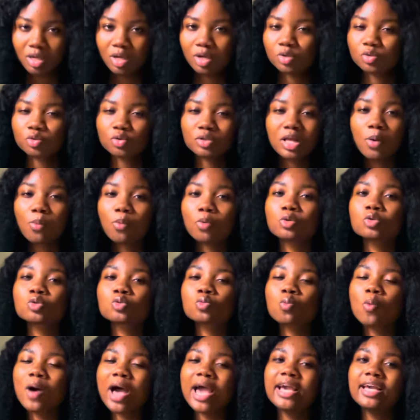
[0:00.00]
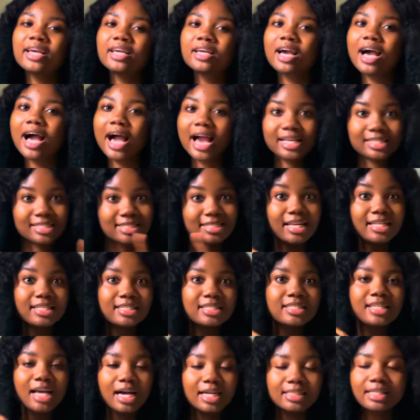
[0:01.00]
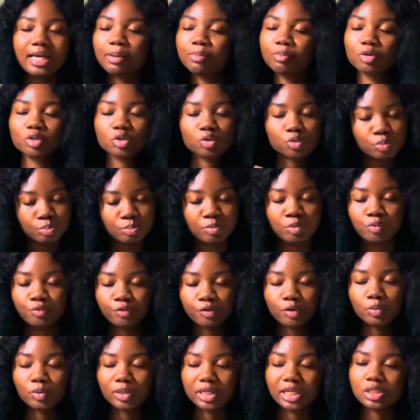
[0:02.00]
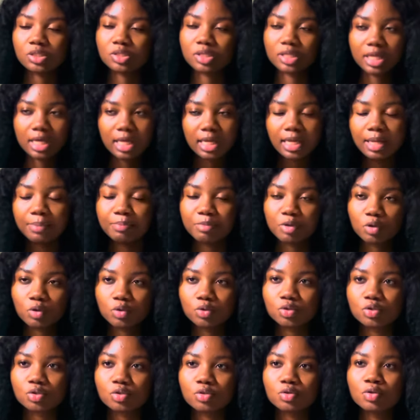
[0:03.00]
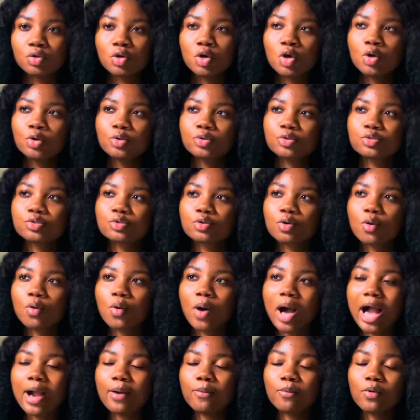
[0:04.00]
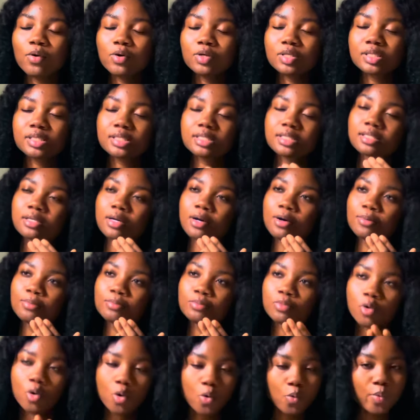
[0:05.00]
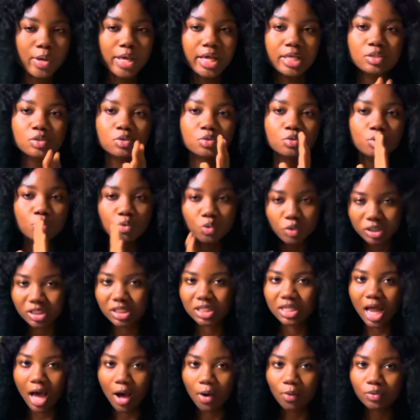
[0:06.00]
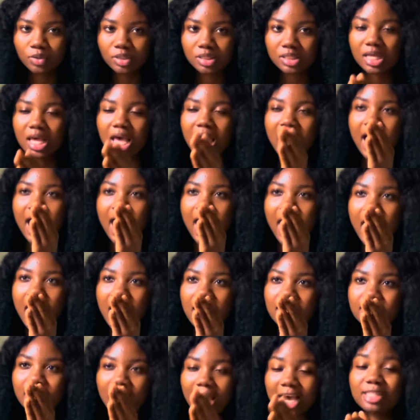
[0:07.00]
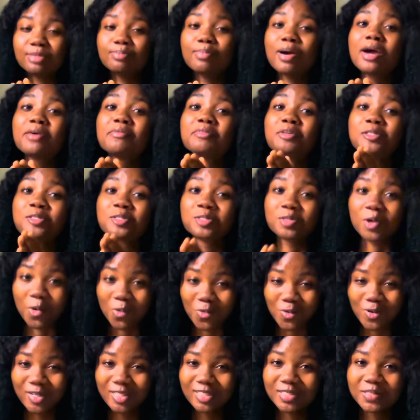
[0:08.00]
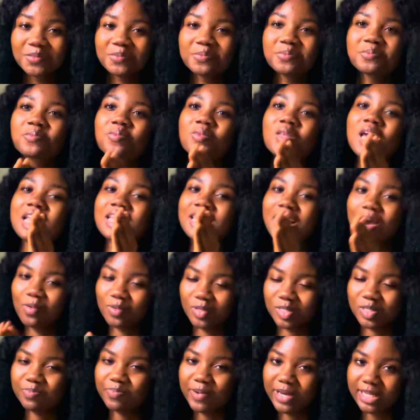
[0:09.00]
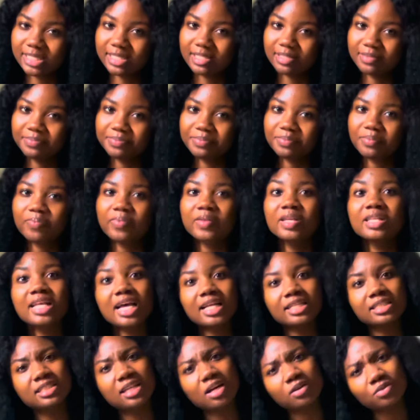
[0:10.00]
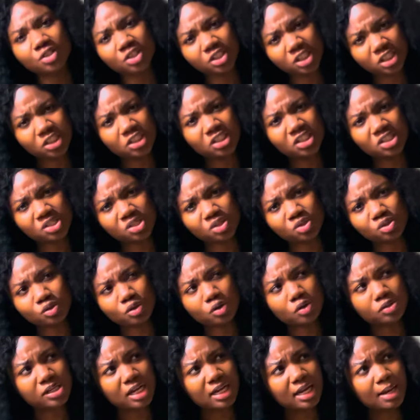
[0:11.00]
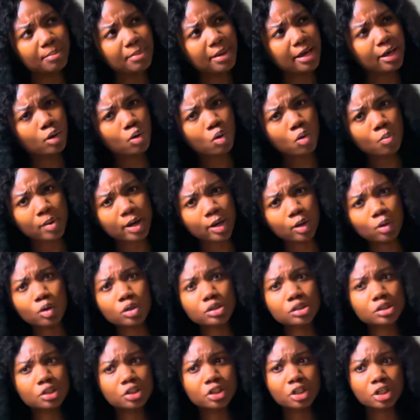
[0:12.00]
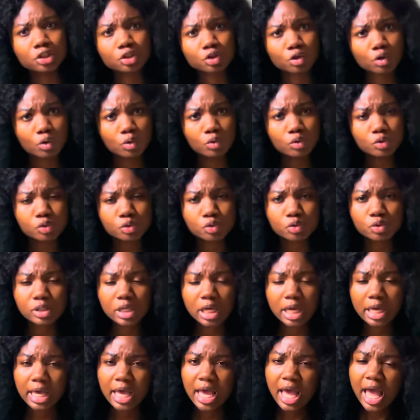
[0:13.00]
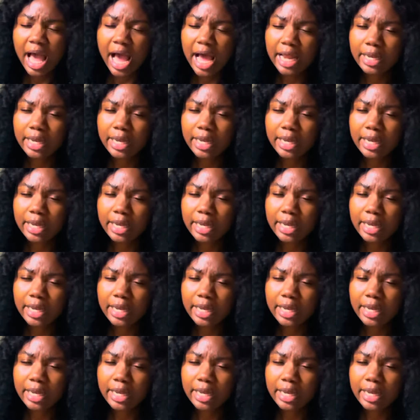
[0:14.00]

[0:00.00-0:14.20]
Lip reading: So that was why I said it that time, but before we get to that, let me continue. So I was always looking out and admiring someone that was passing. Then he now changes his clothes and I'm like, oh my god, he changed clothes today.